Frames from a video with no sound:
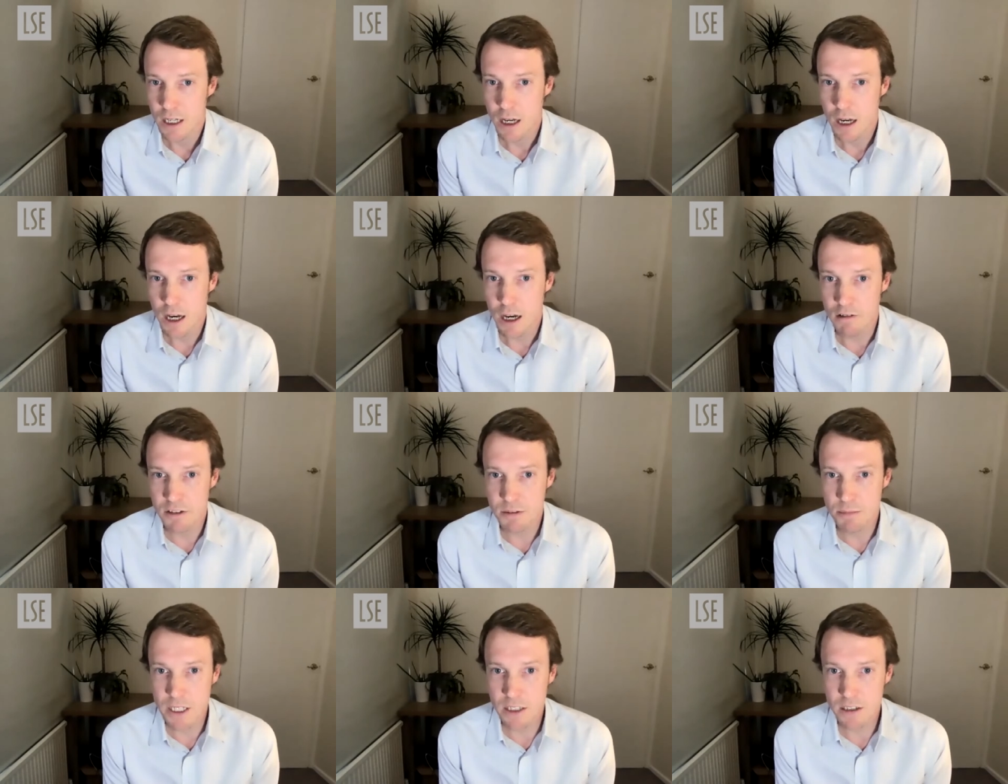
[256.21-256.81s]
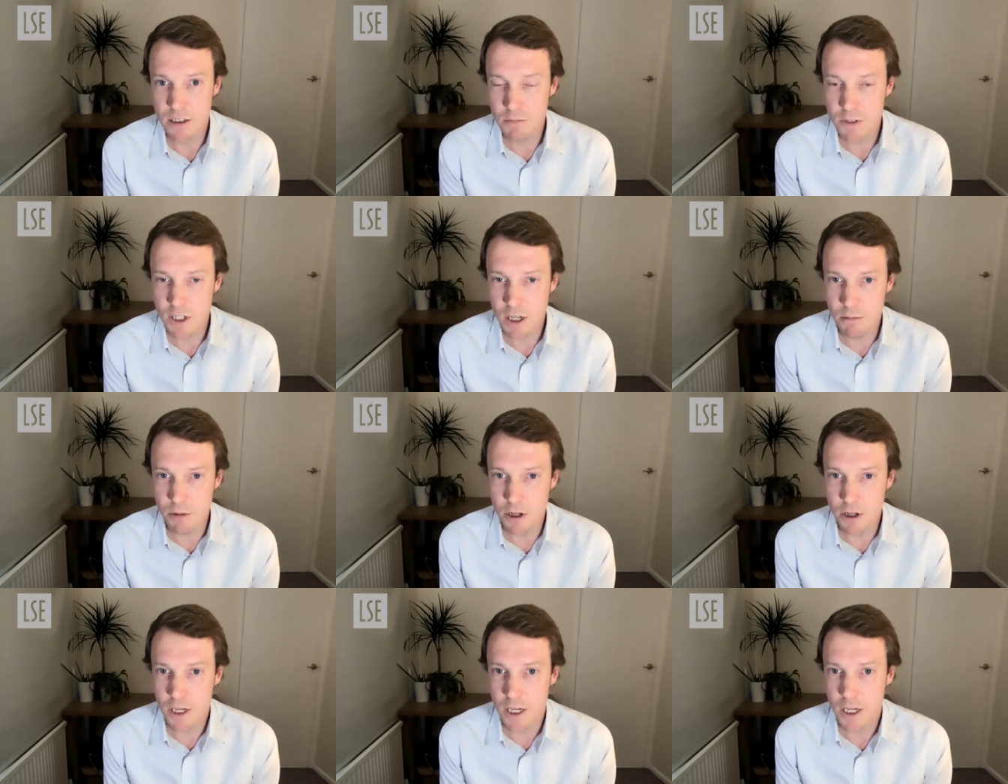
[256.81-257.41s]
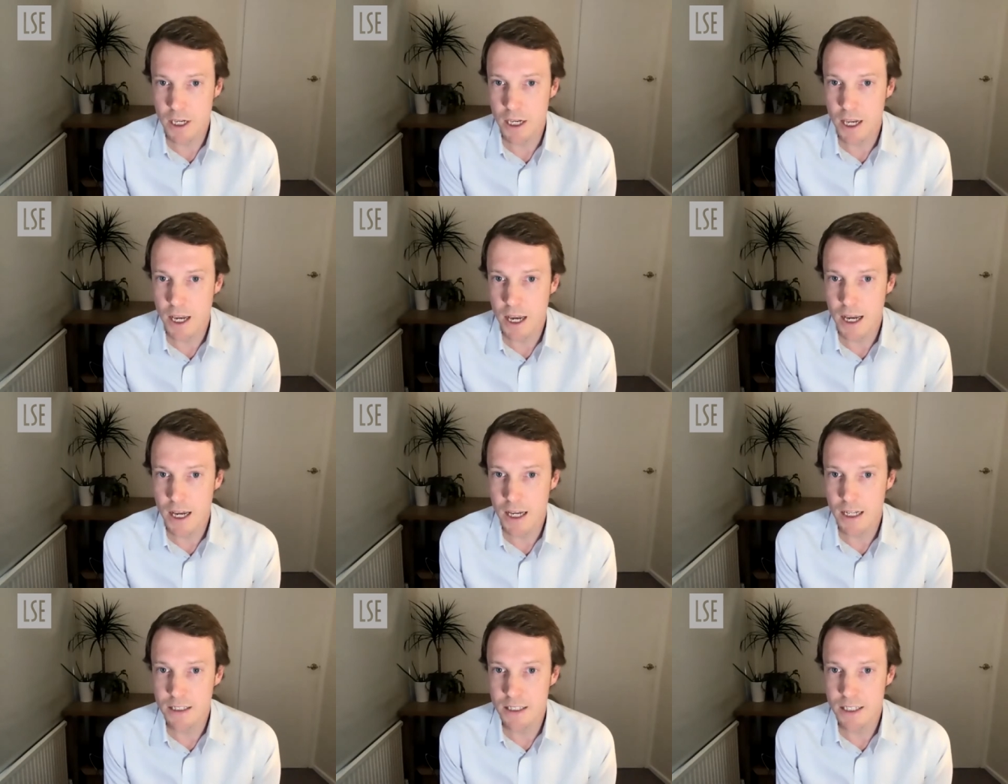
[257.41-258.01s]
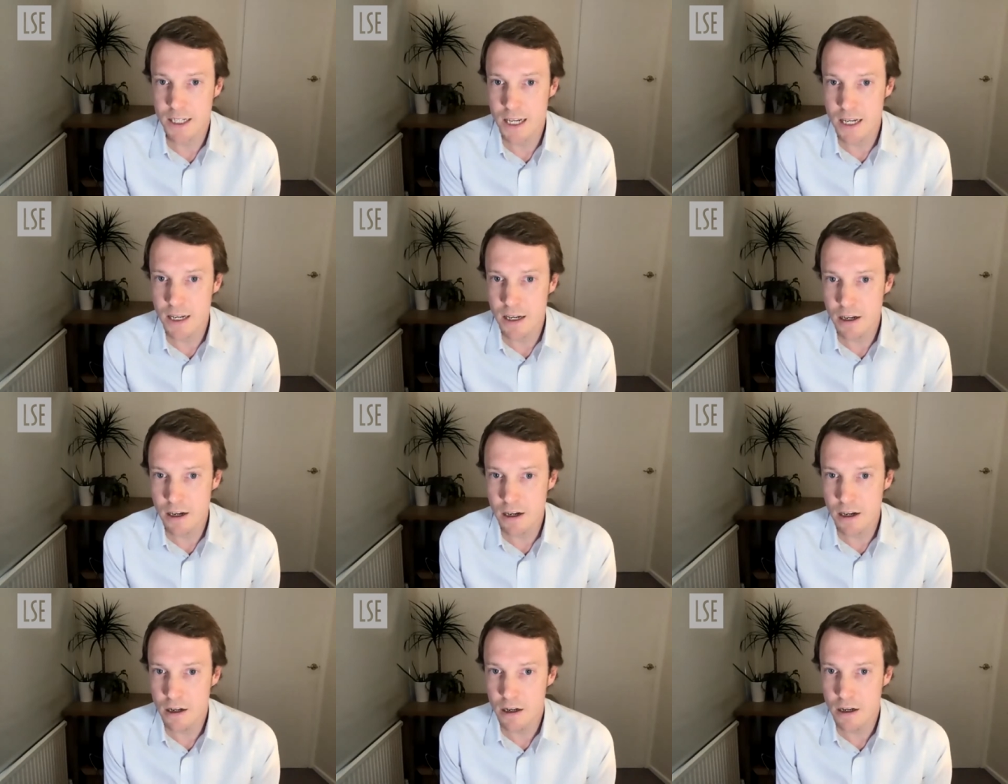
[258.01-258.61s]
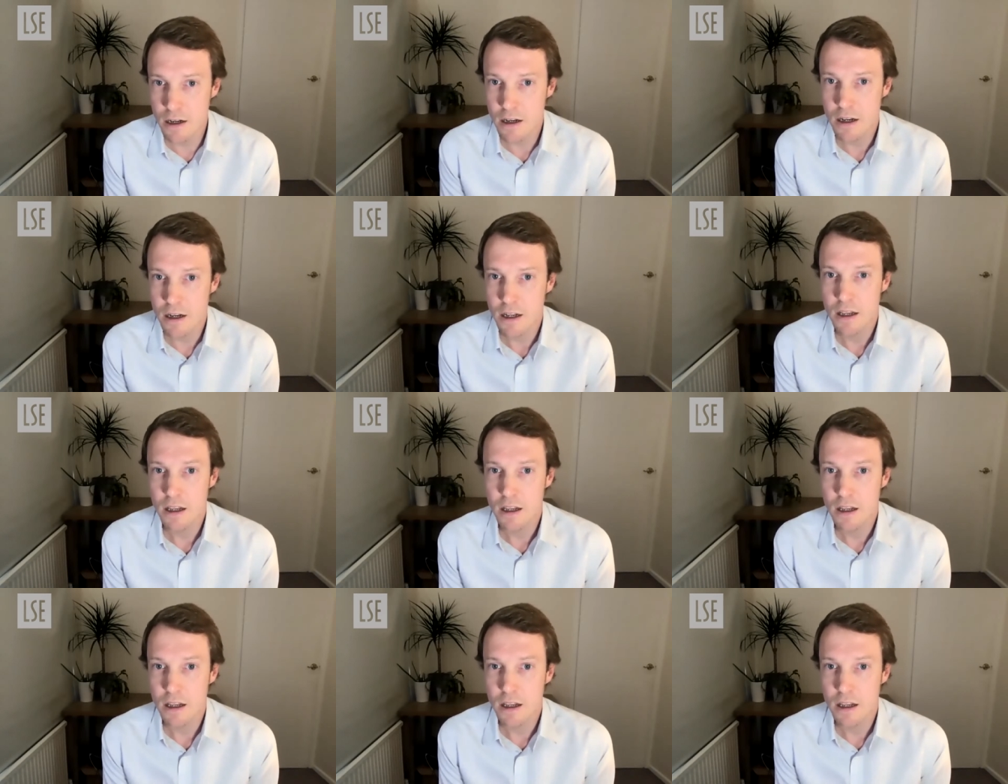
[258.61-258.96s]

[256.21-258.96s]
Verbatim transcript: I've spent some time looking at Indian